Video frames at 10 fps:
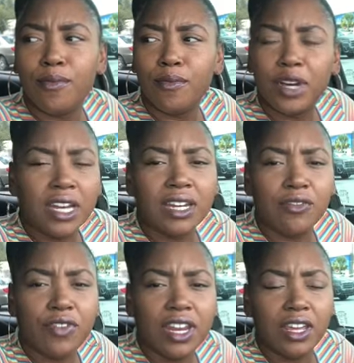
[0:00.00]
put in a
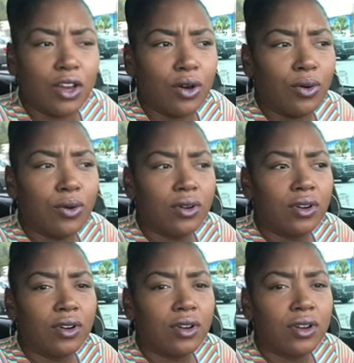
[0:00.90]
video,
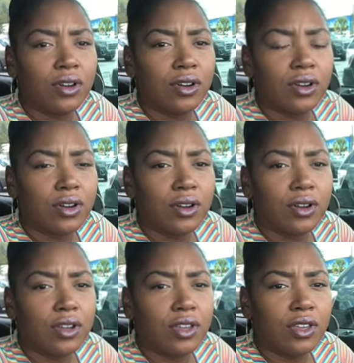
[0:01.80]

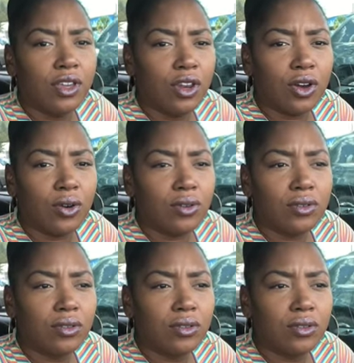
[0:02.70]
you know,